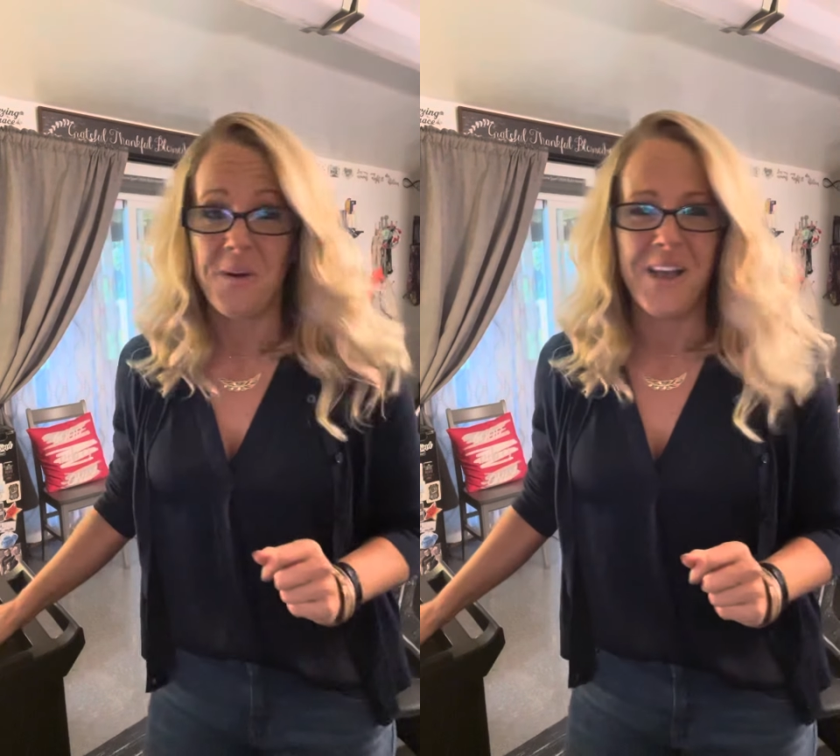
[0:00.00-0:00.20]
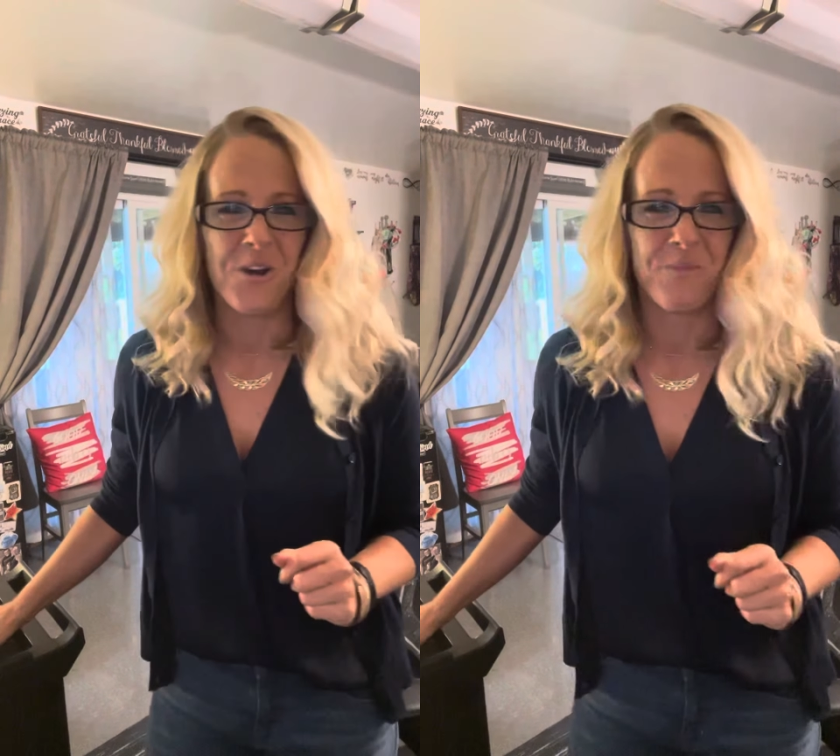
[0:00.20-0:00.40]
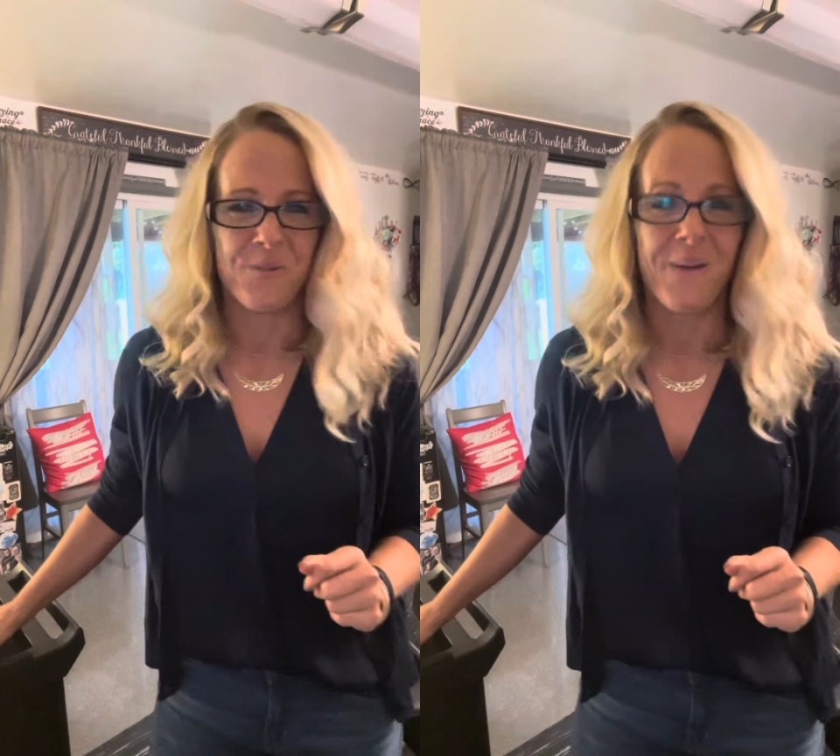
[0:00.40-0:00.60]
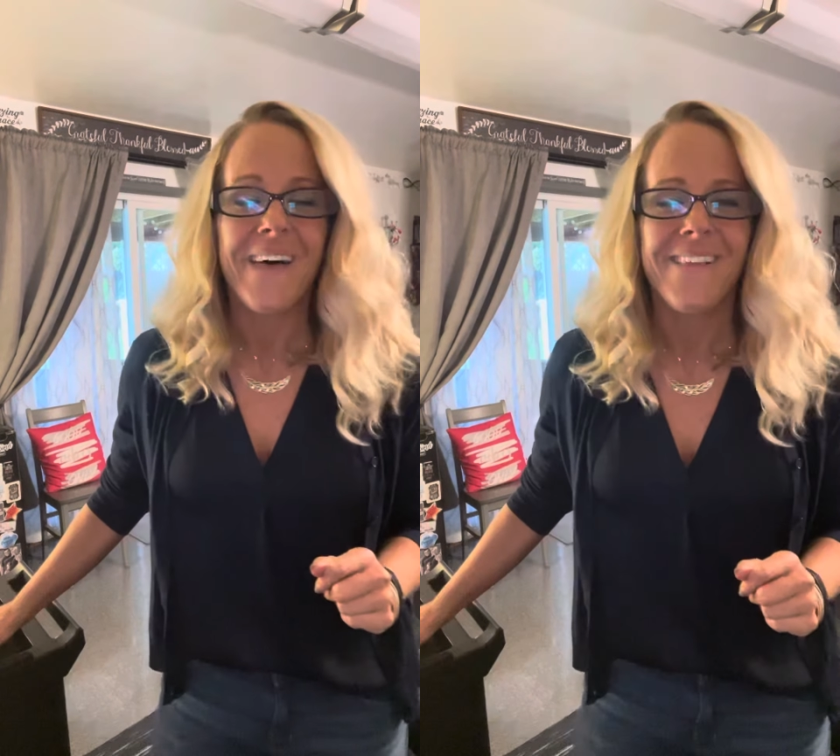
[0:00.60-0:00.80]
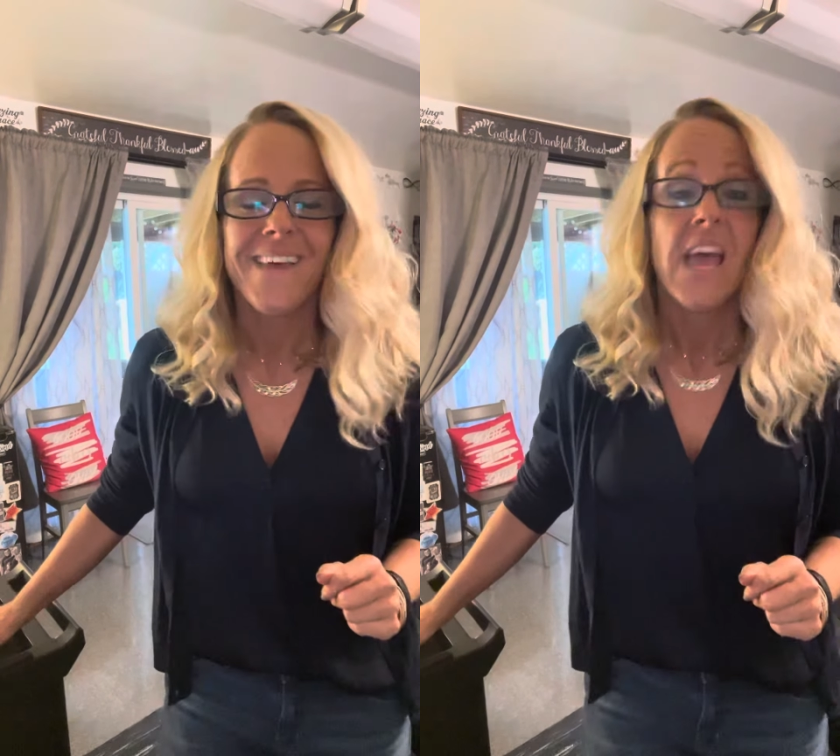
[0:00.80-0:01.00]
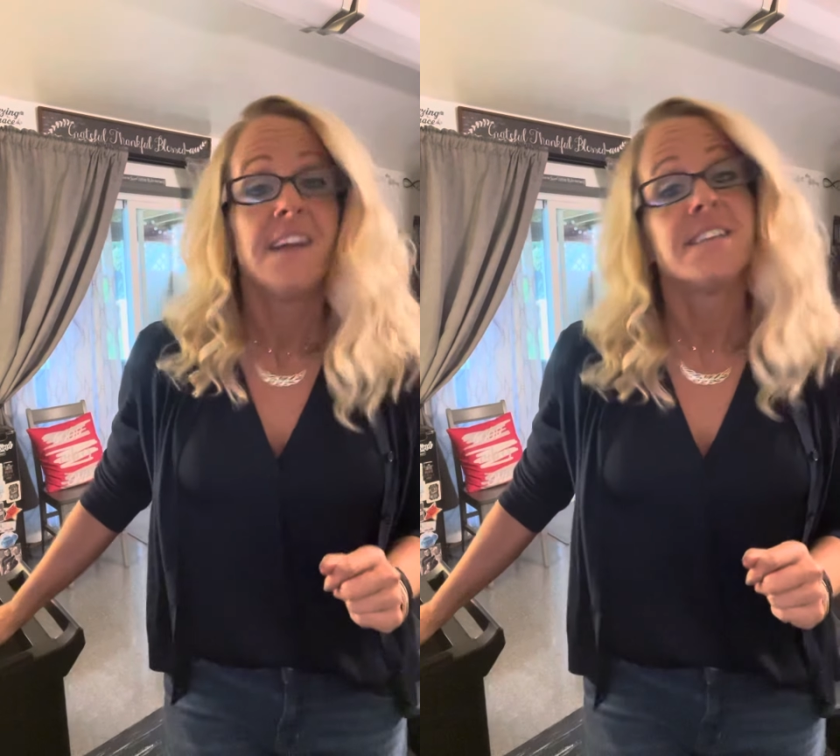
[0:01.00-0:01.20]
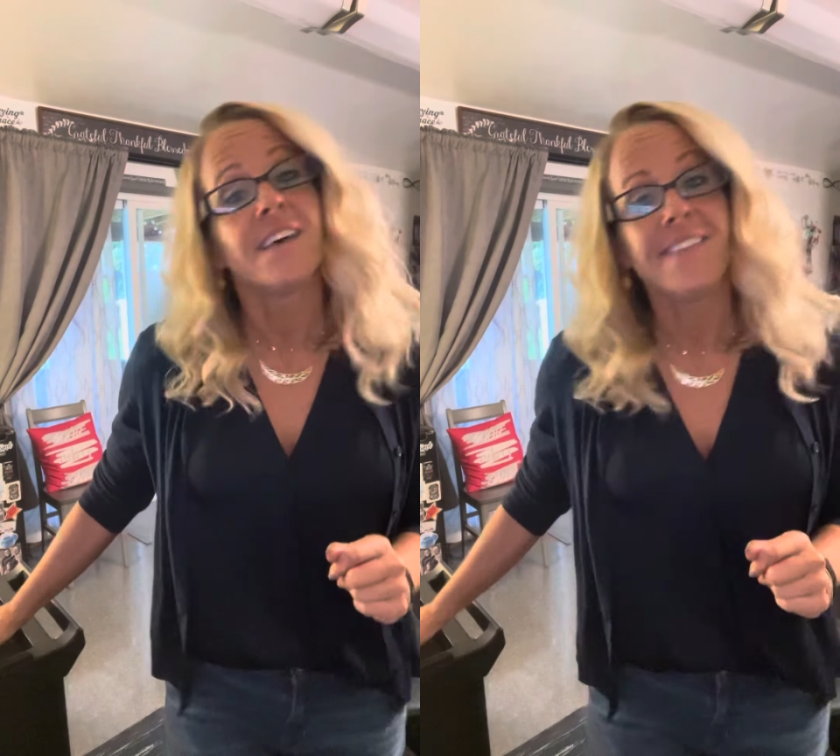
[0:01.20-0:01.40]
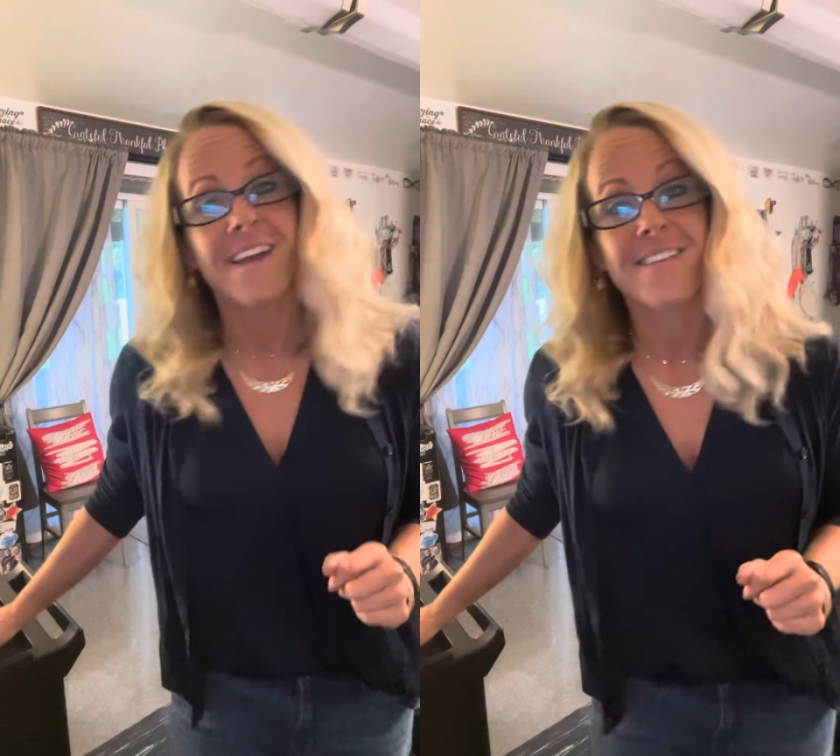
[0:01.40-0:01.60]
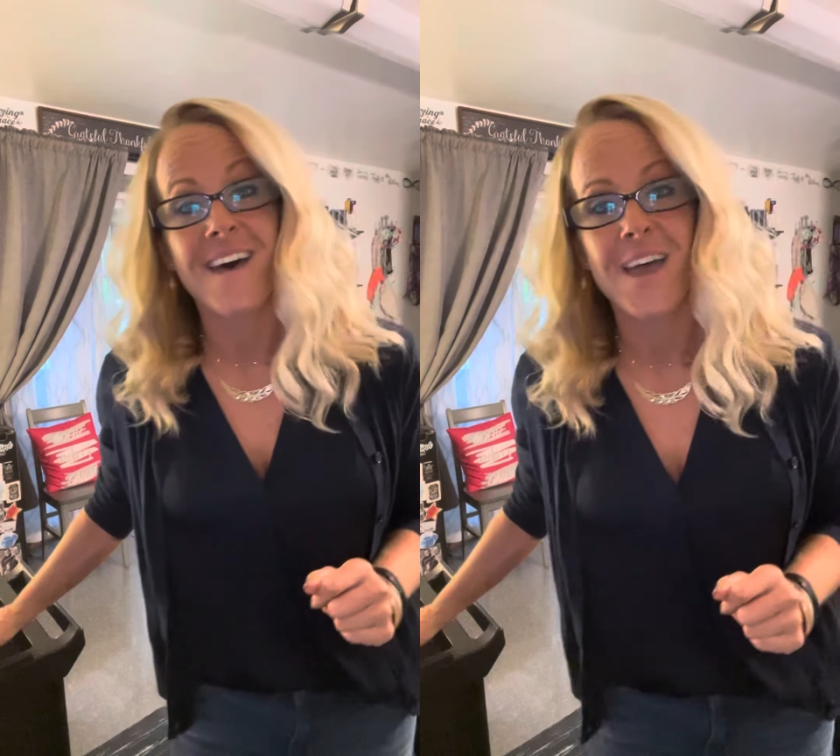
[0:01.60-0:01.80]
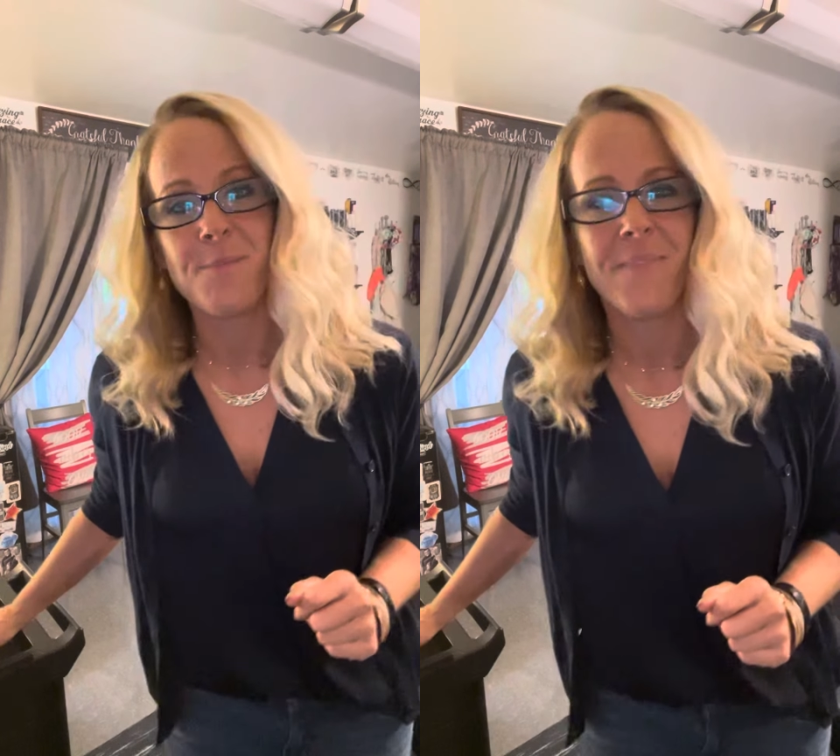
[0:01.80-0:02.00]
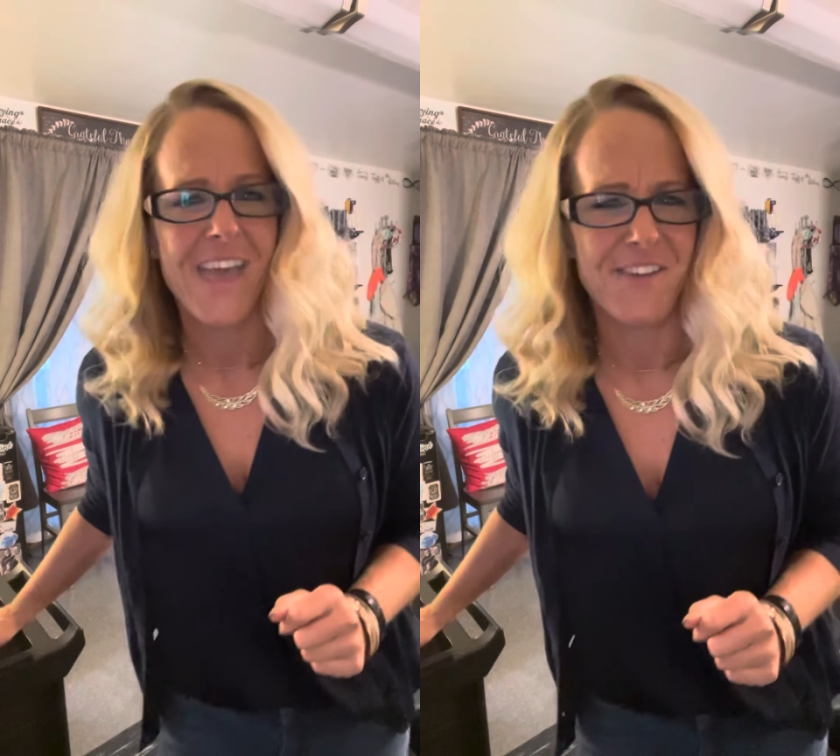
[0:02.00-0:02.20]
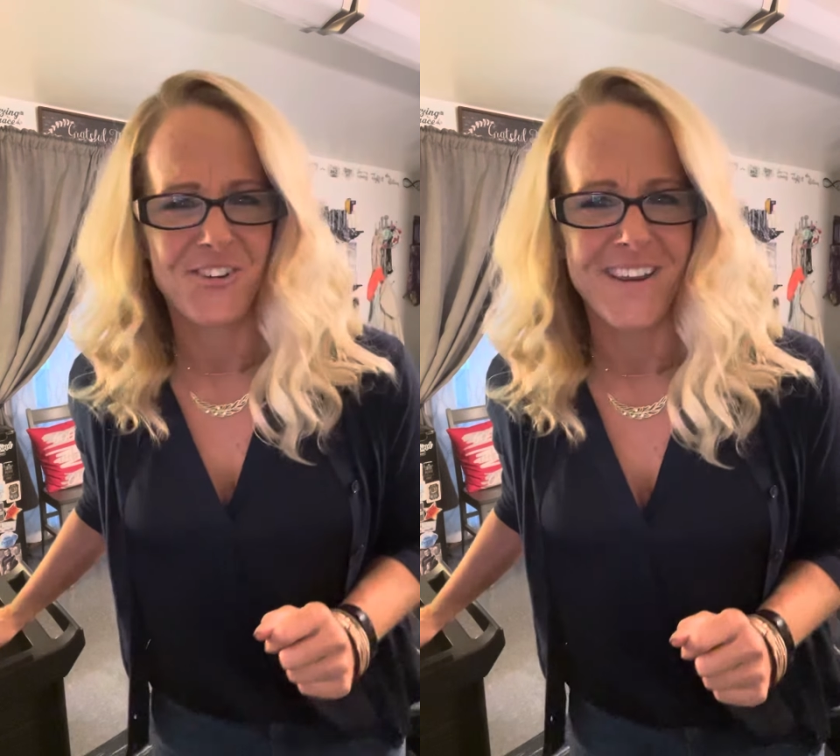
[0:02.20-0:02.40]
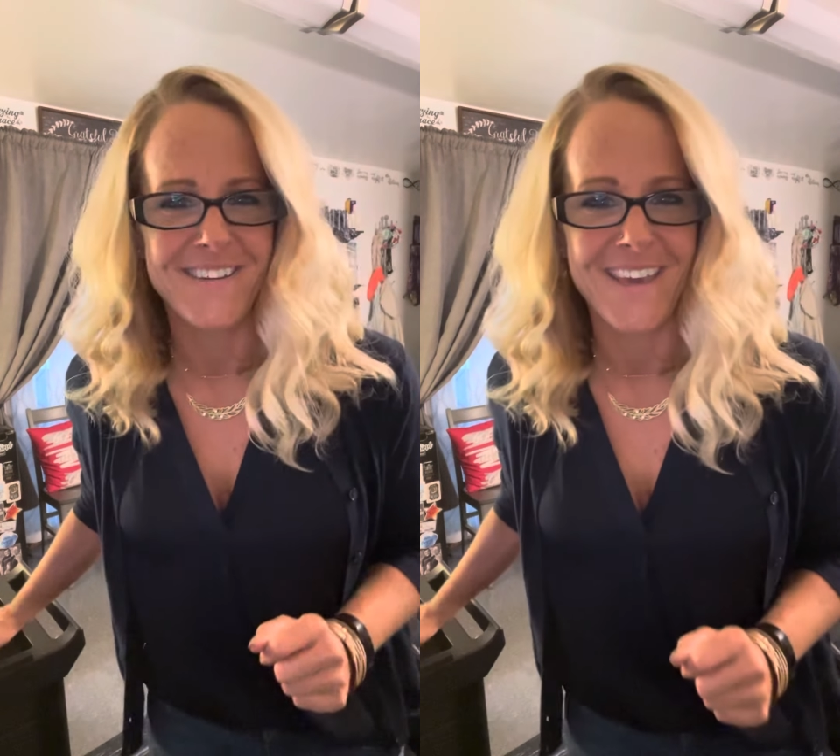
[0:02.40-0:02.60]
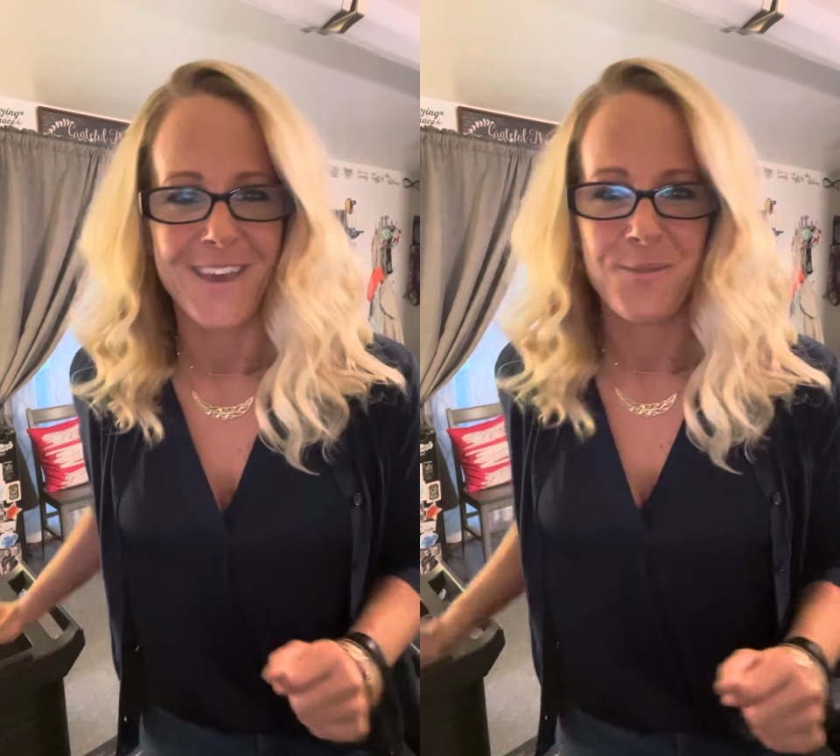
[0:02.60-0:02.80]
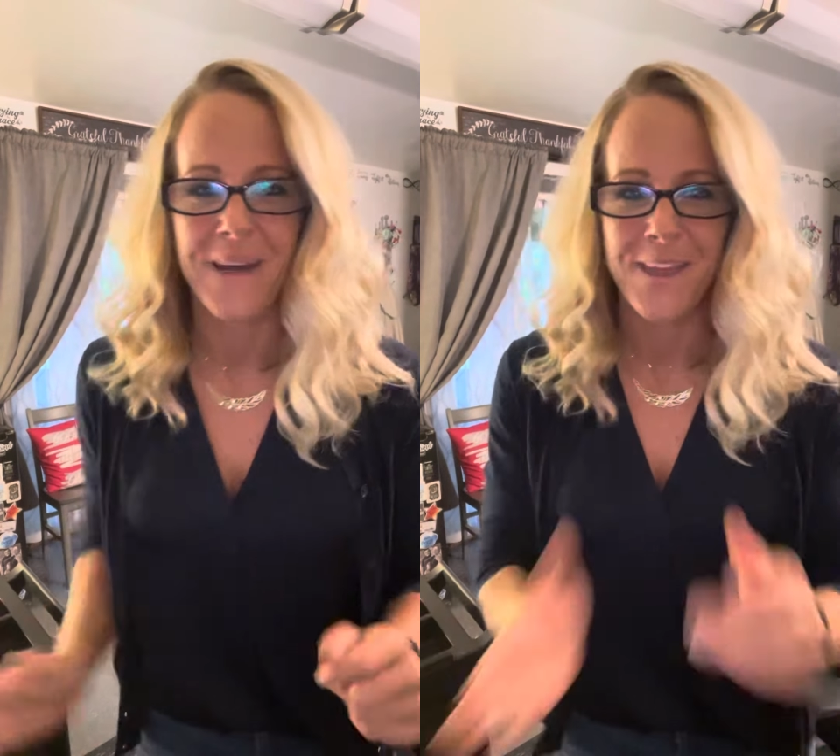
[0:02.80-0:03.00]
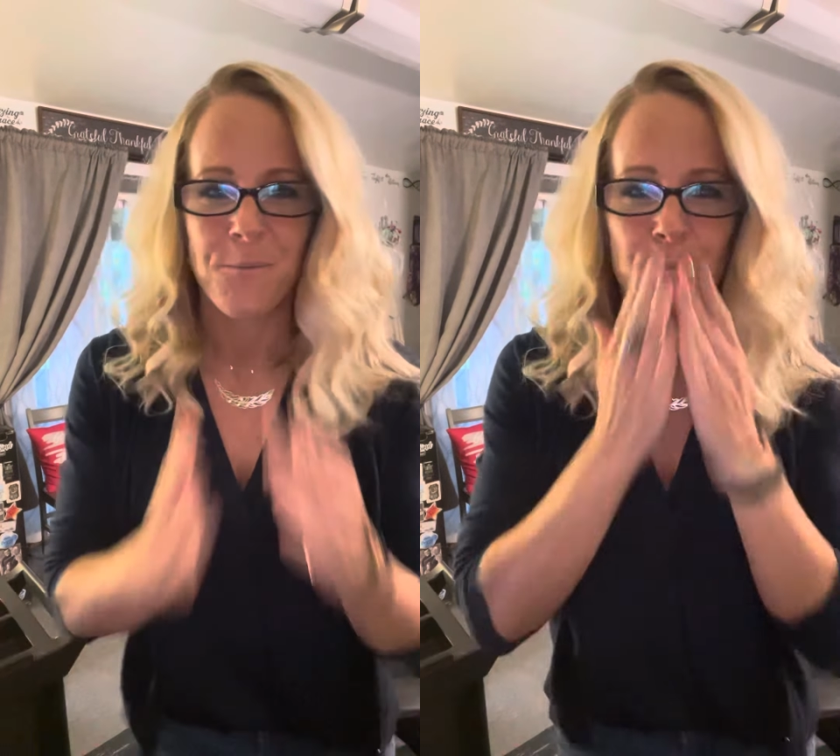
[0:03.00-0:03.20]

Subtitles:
I hope you're well. Until next time, have a great day. Bye.